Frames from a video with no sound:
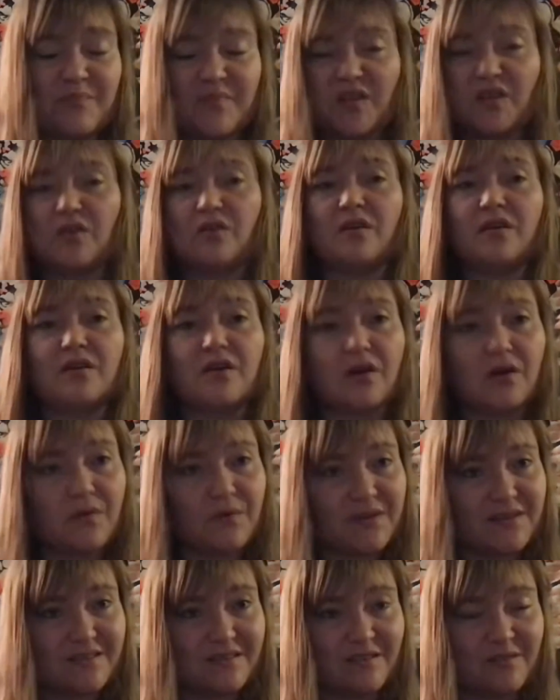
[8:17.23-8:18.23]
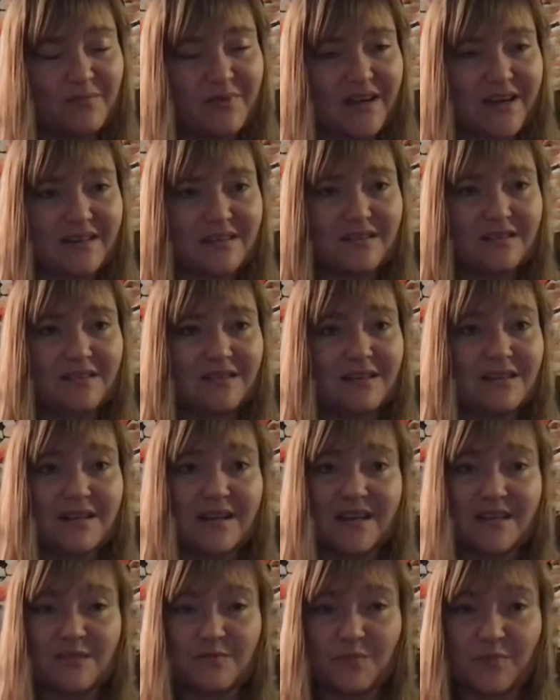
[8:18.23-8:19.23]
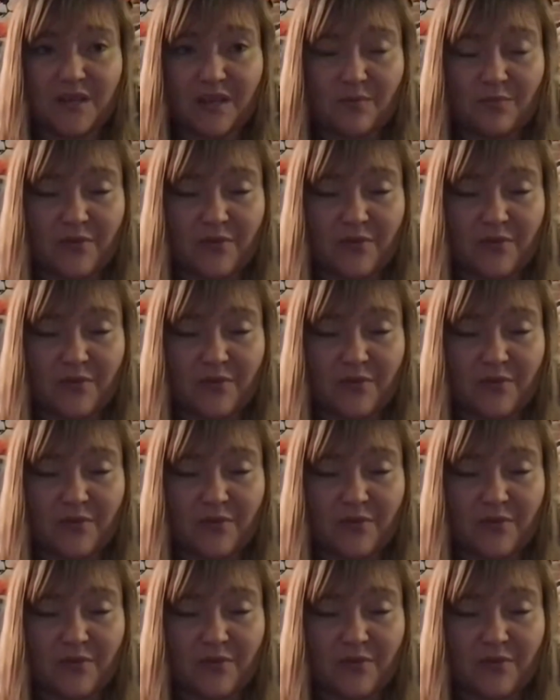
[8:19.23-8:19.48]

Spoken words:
you can always go back to the nice big